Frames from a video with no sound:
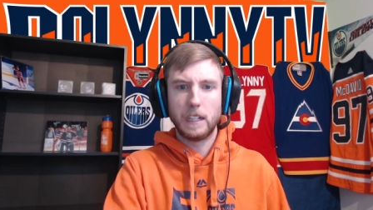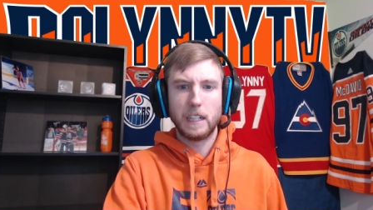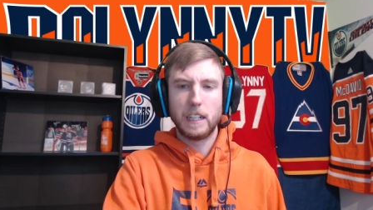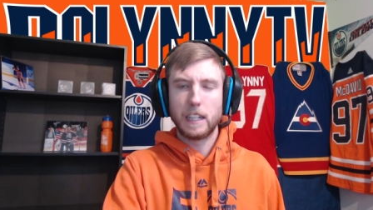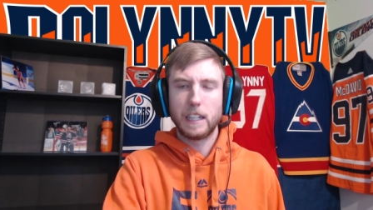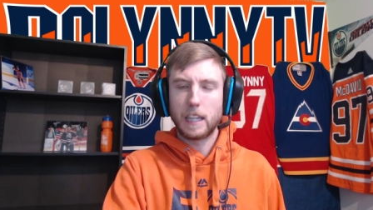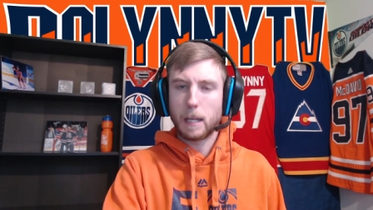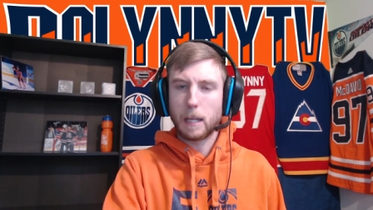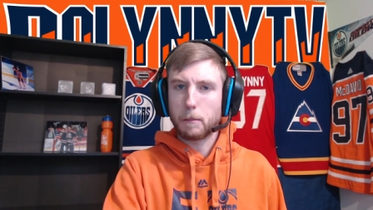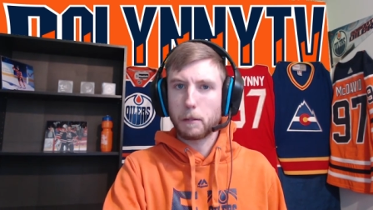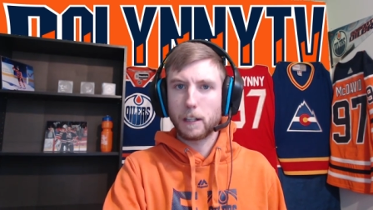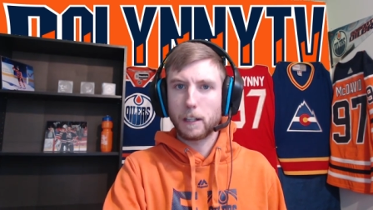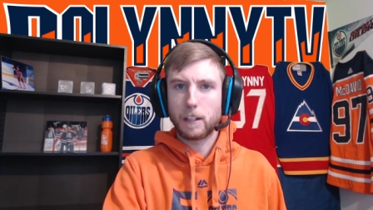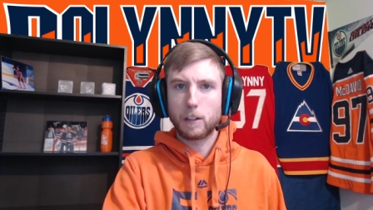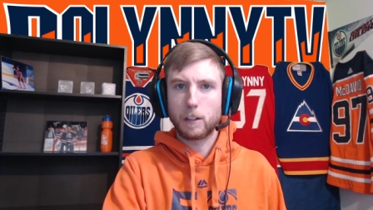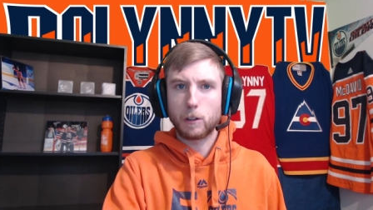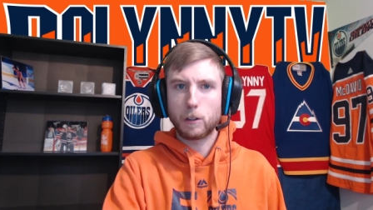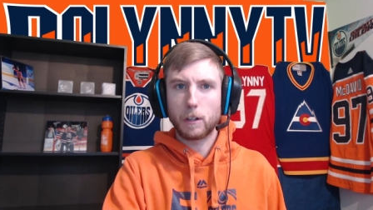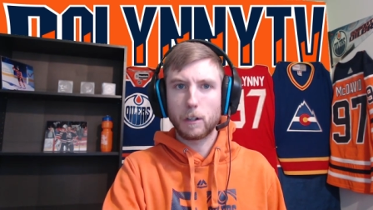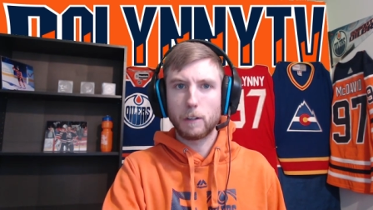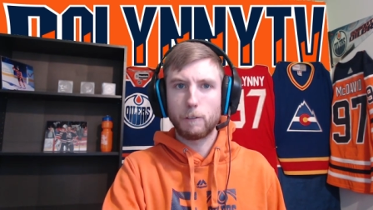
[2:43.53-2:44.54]
they played a
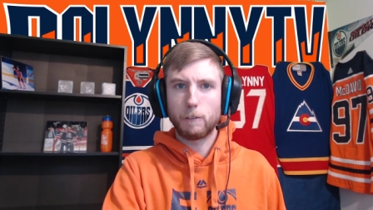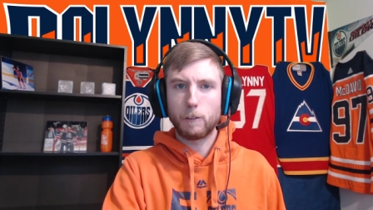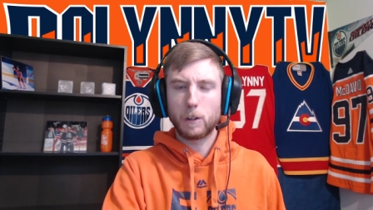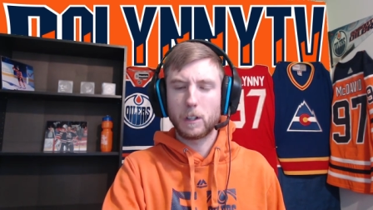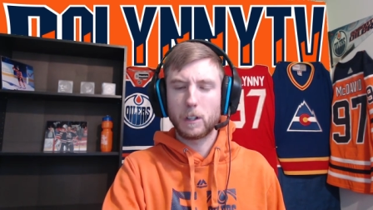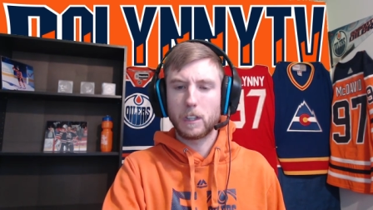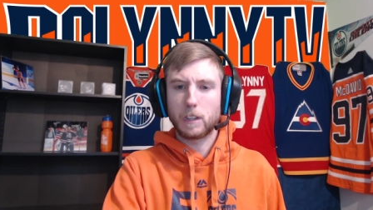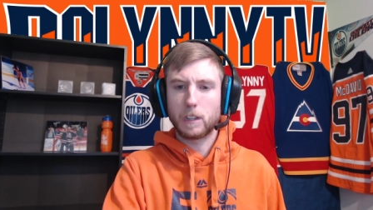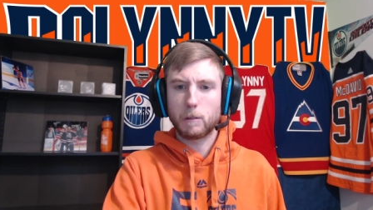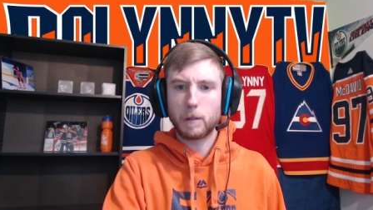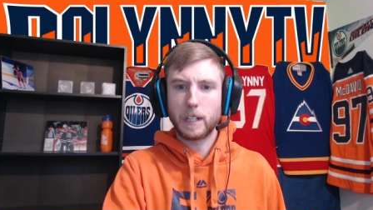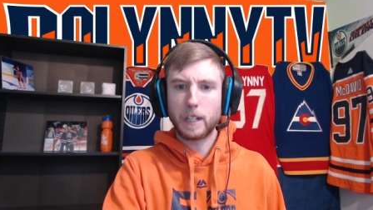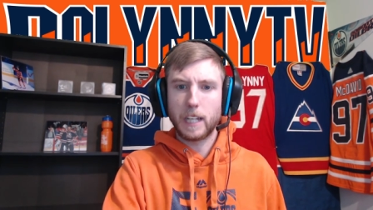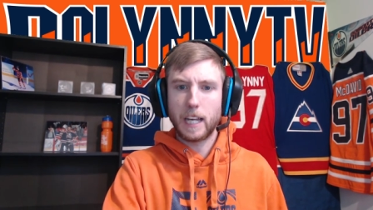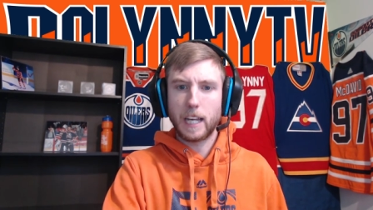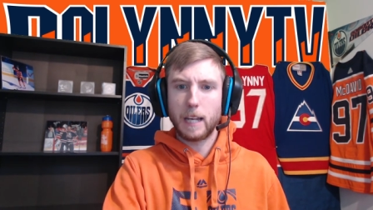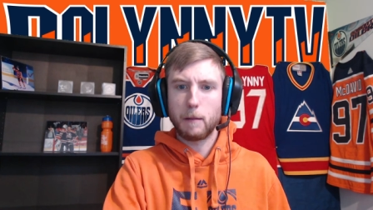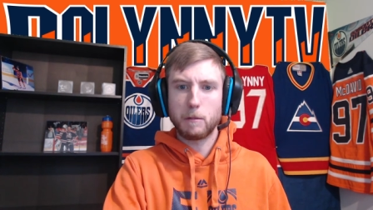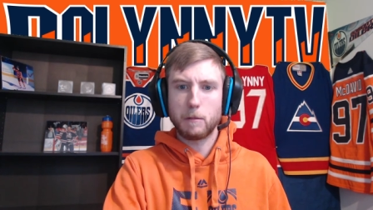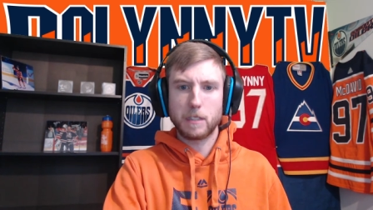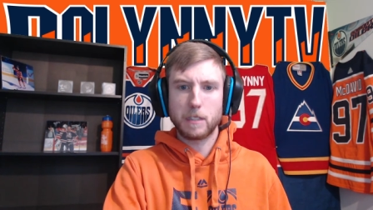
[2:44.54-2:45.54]
total of 43
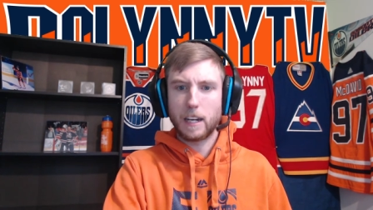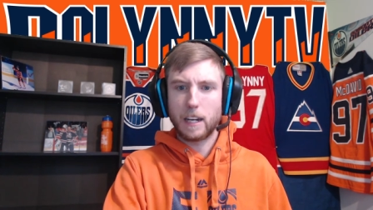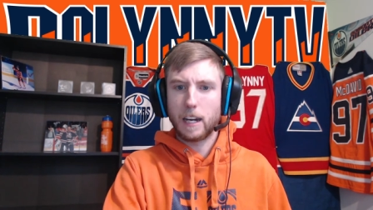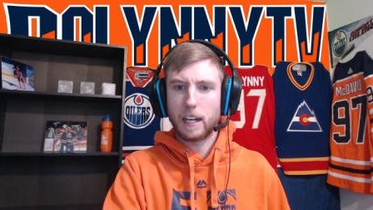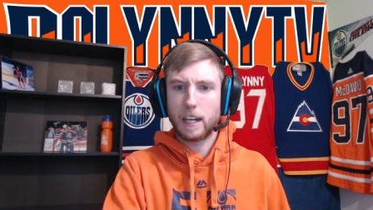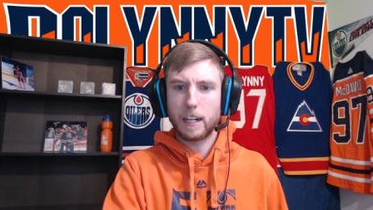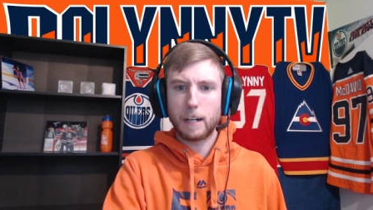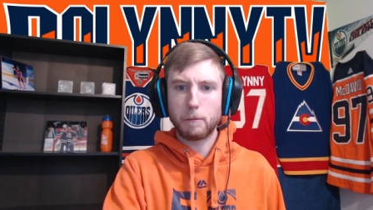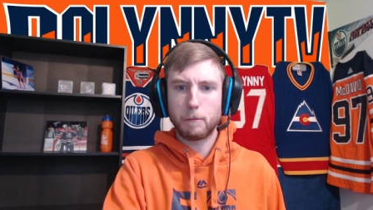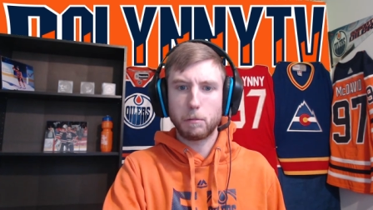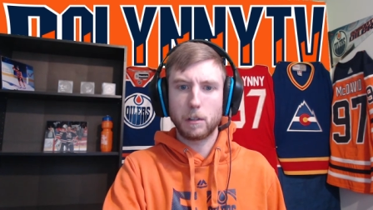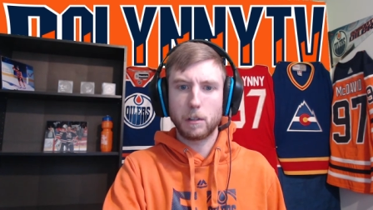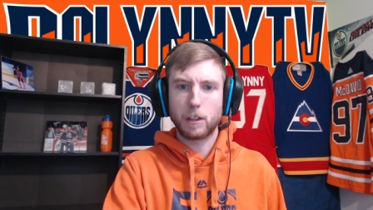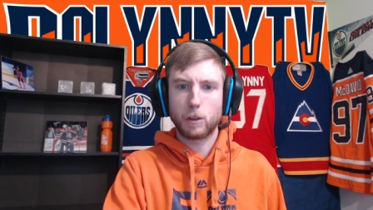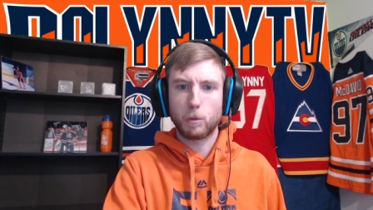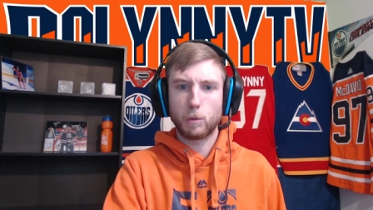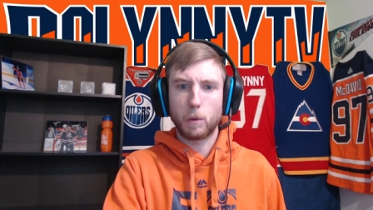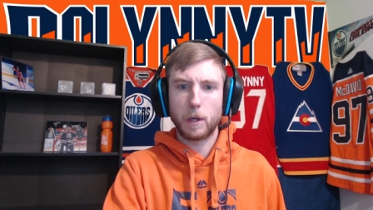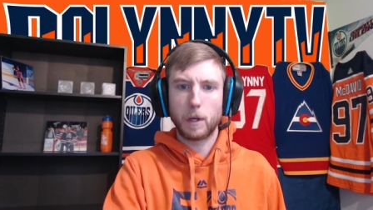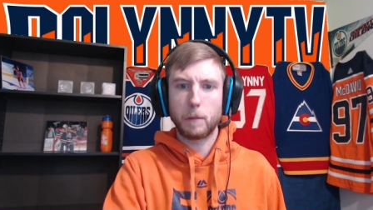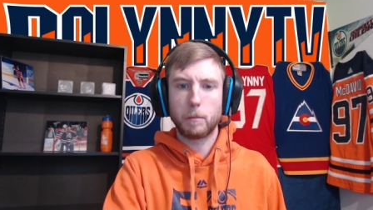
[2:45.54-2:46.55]
games and ended up with
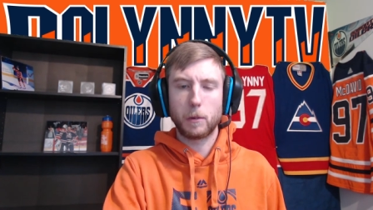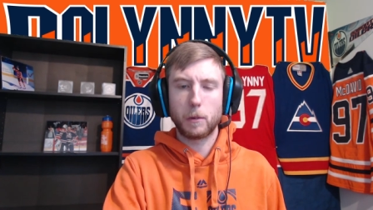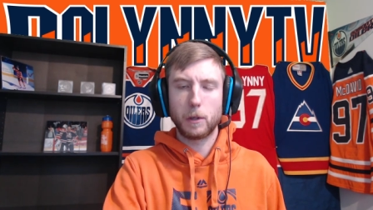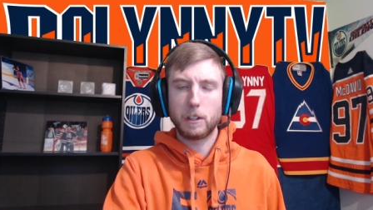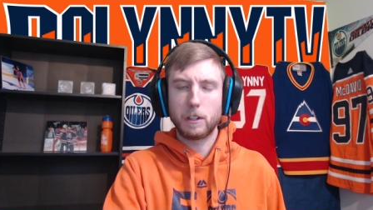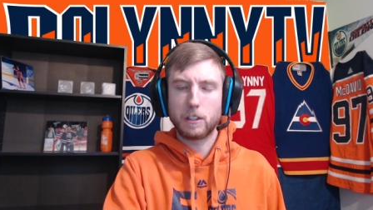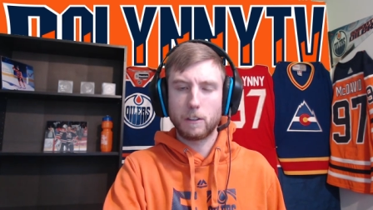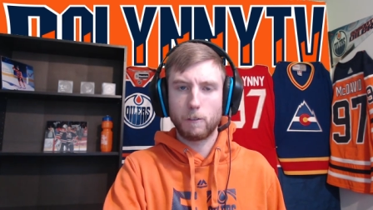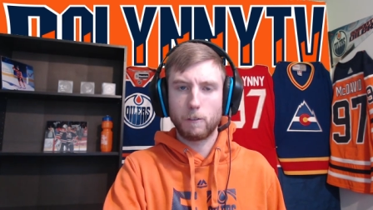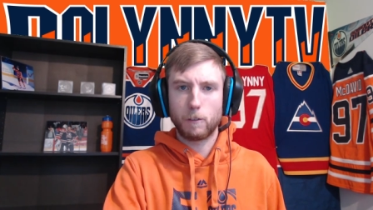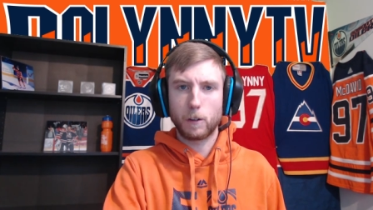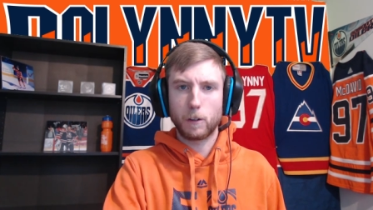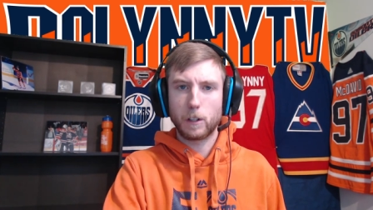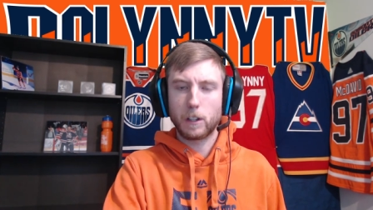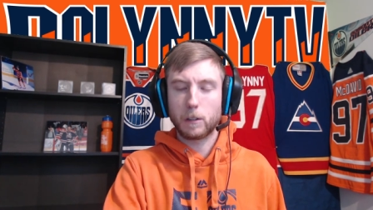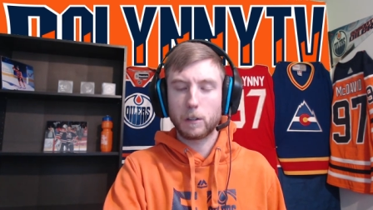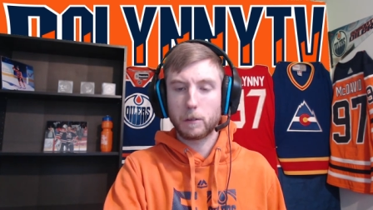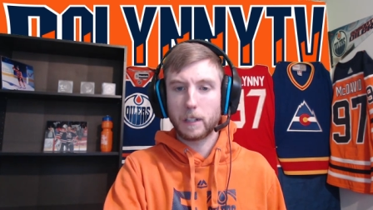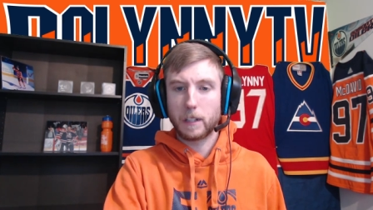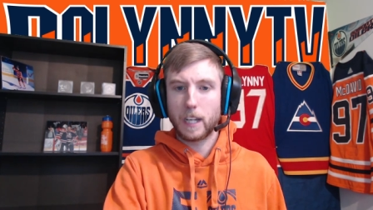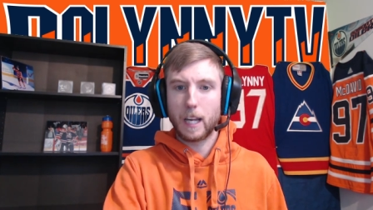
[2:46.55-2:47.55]
20 points in
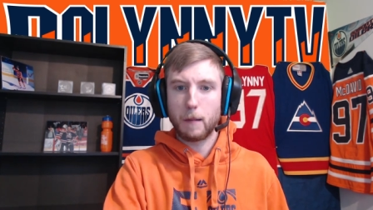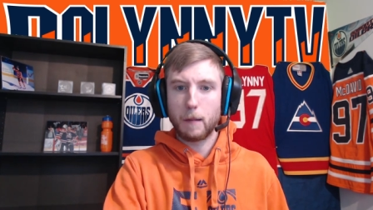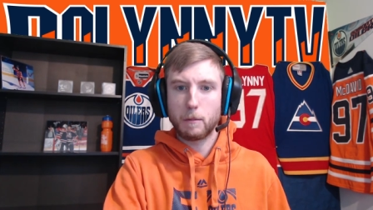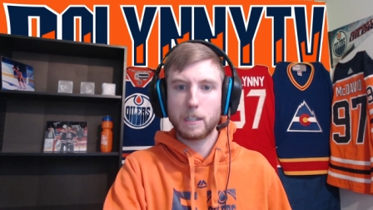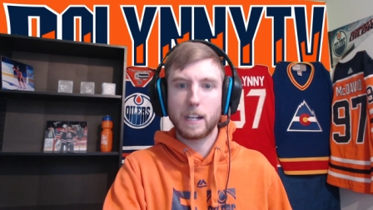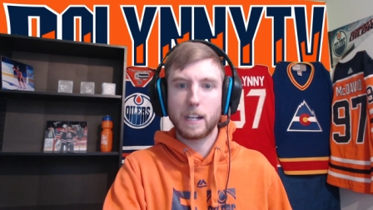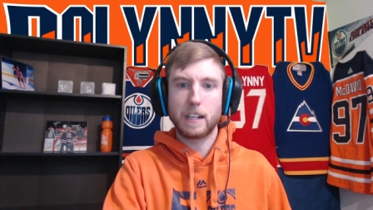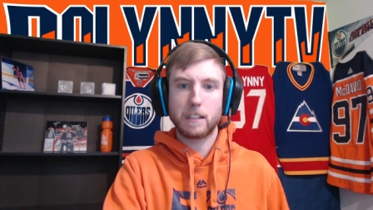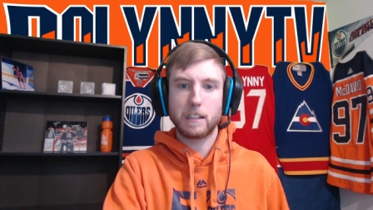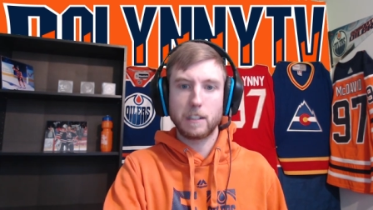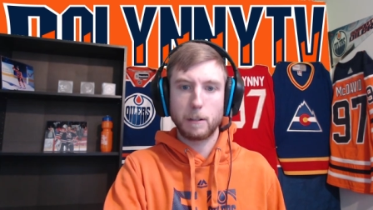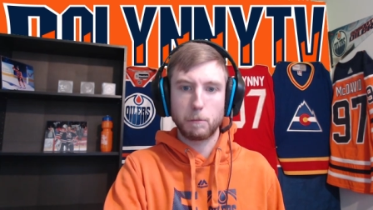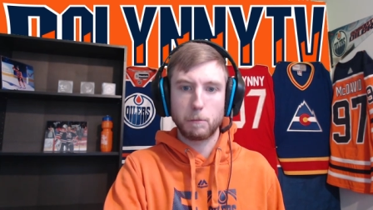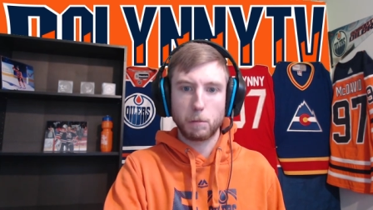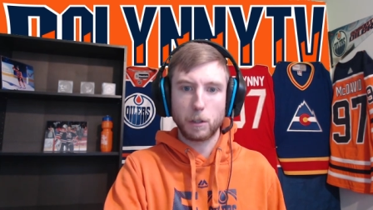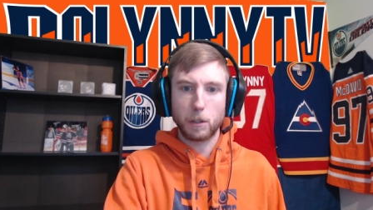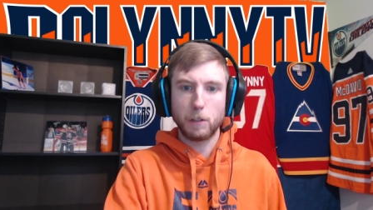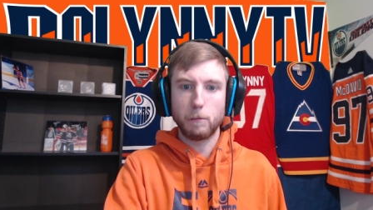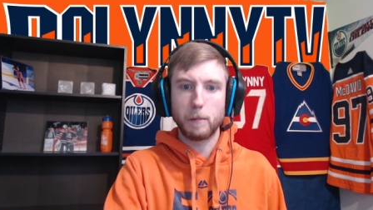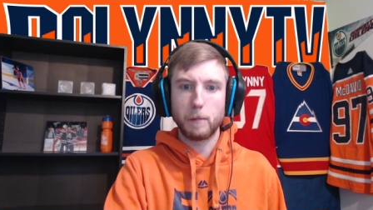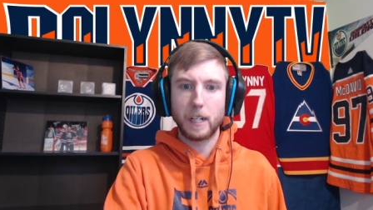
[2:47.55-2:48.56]
43 games. That's an
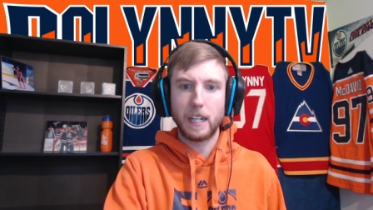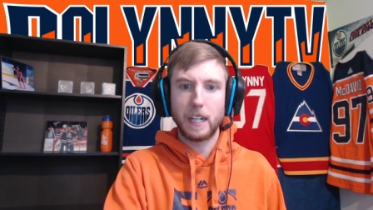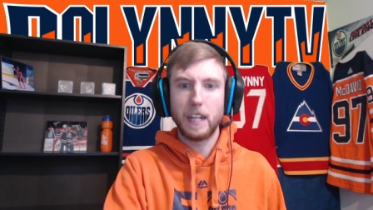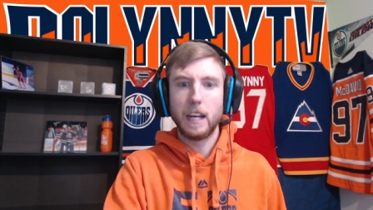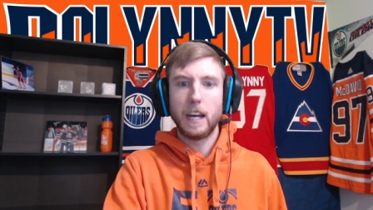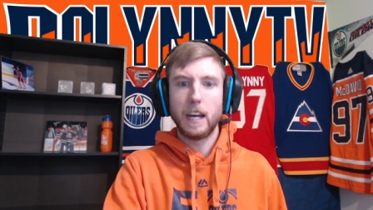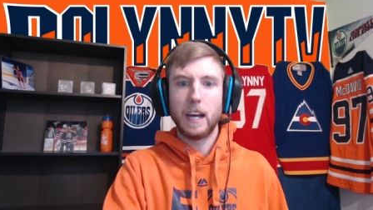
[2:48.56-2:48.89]
improvement.